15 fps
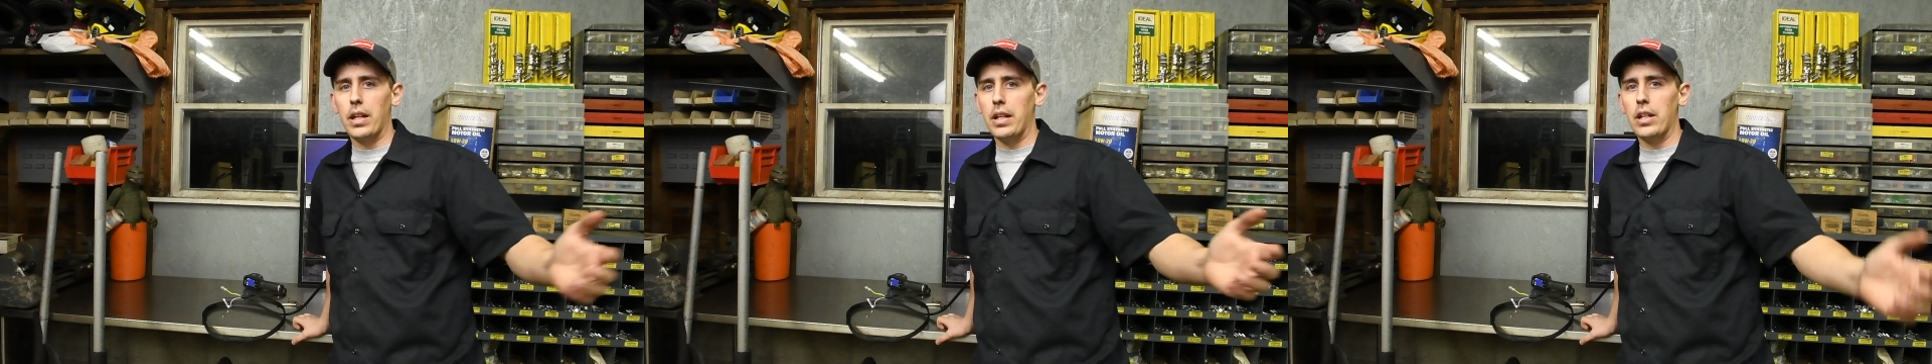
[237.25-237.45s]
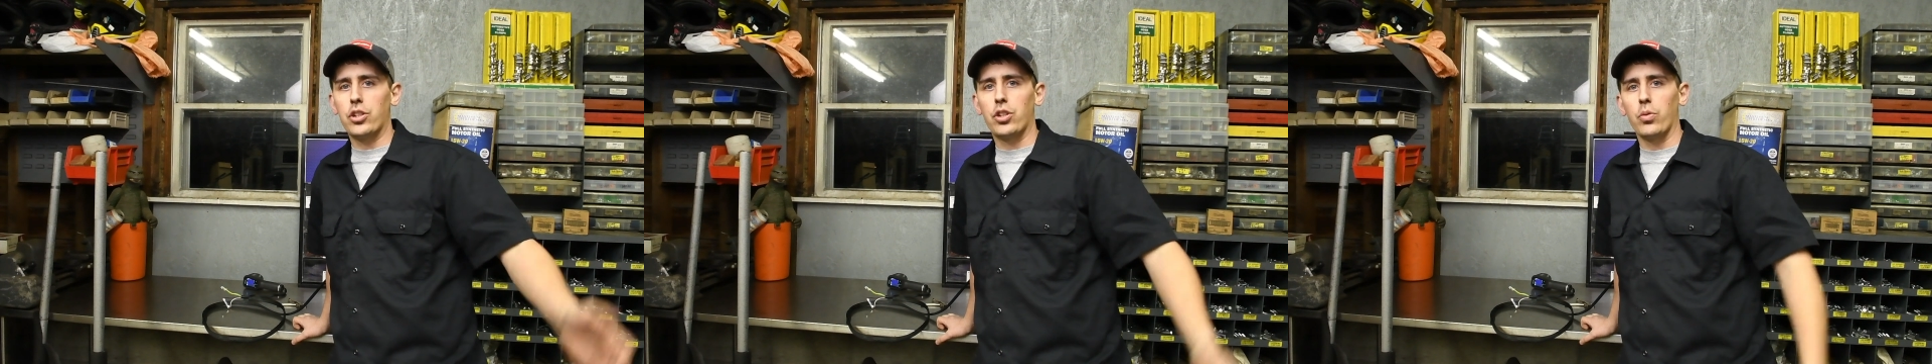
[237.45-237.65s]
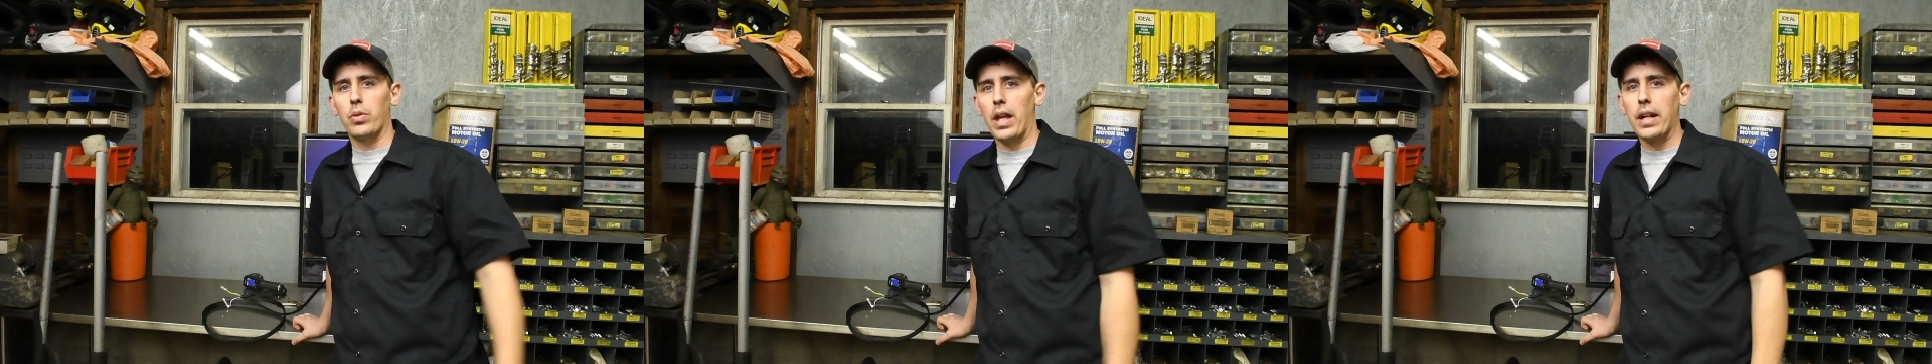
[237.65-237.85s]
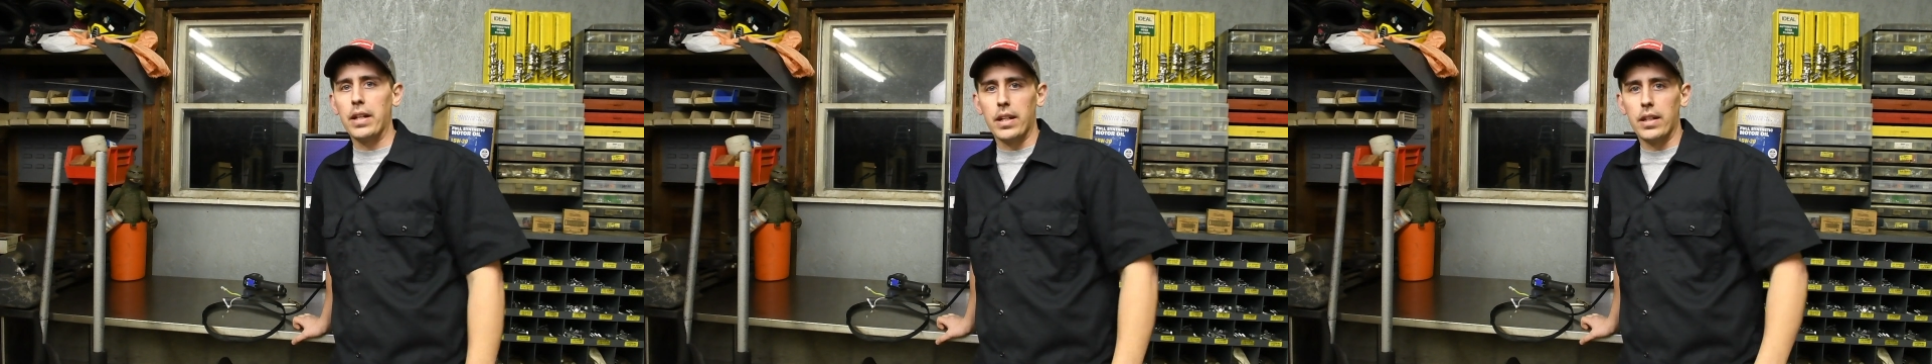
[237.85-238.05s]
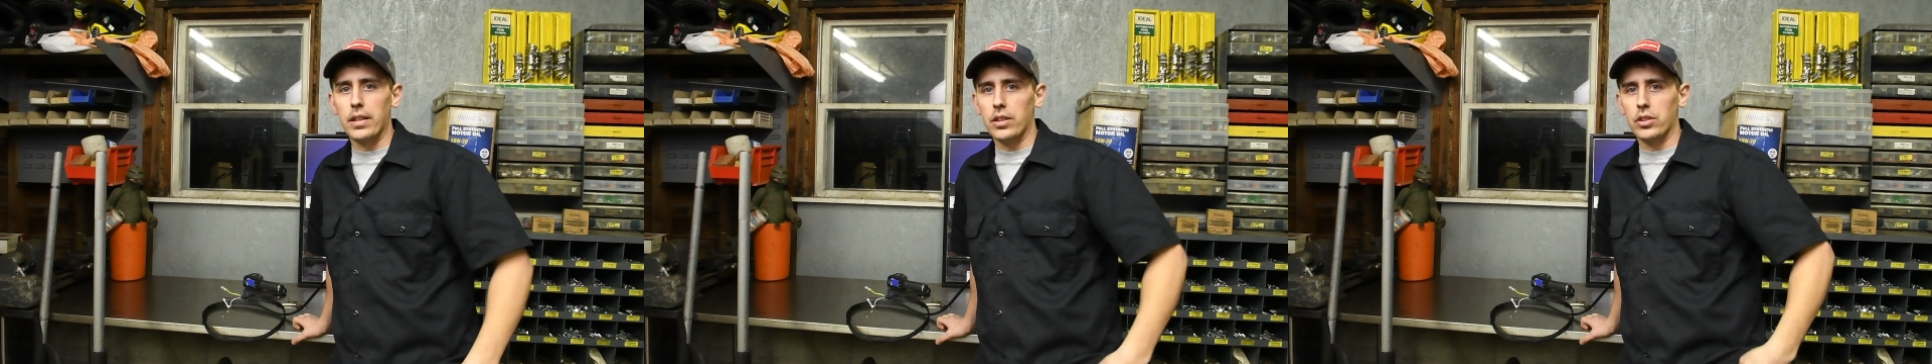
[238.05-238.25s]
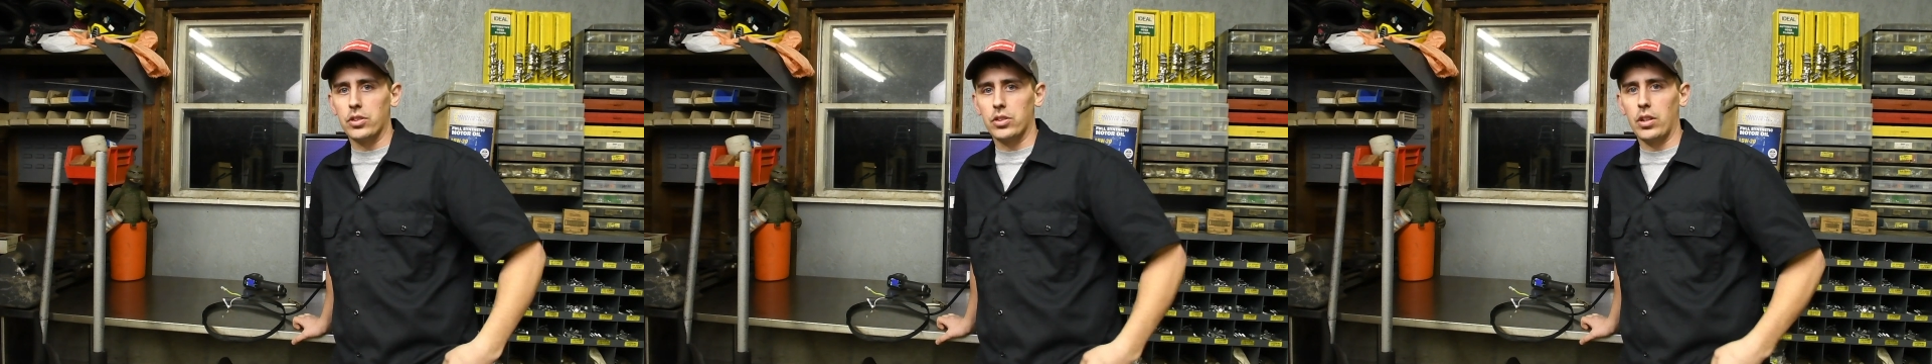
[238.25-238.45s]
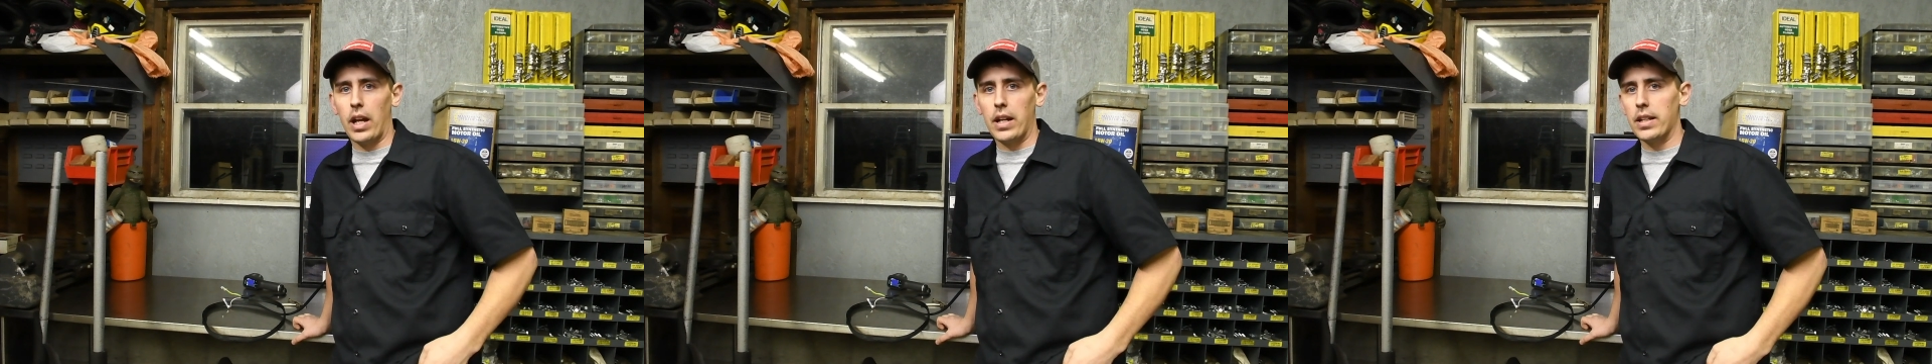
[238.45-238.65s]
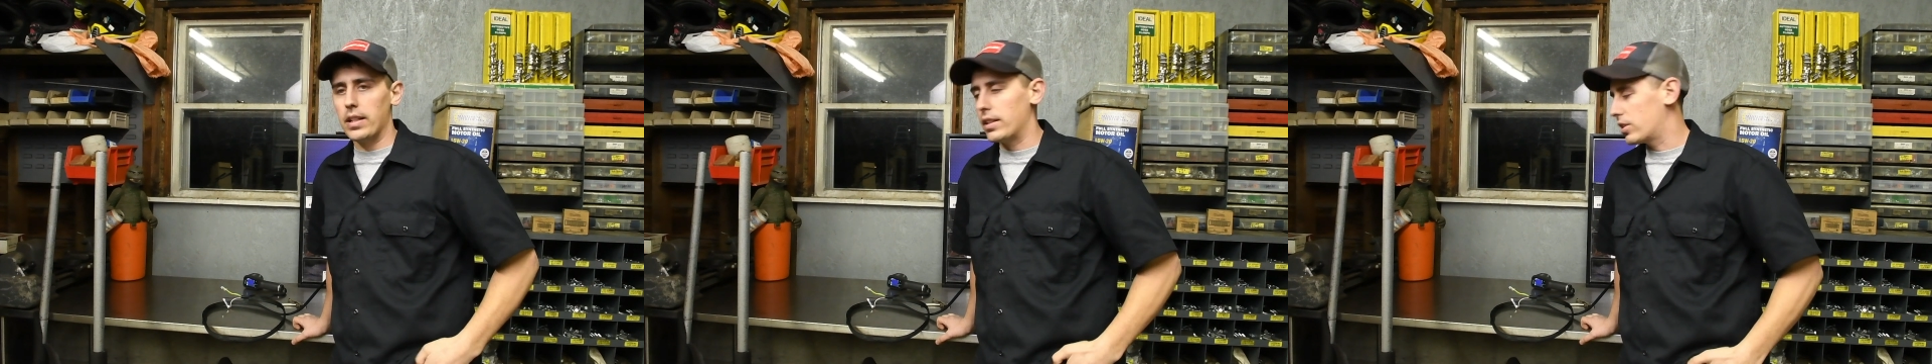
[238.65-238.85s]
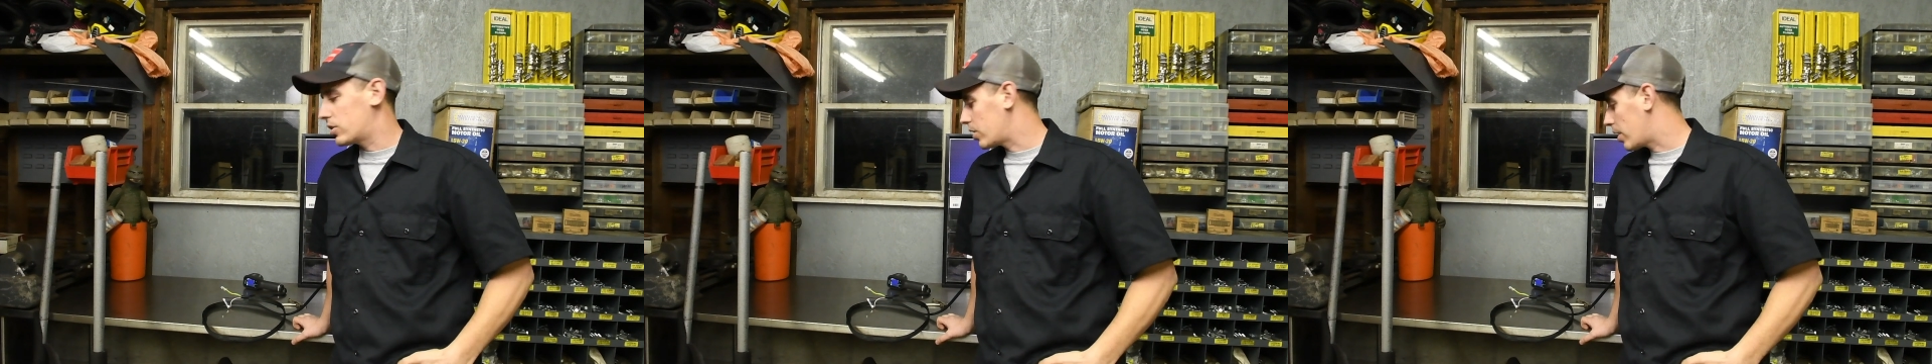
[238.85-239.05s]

an issue with any of these any of these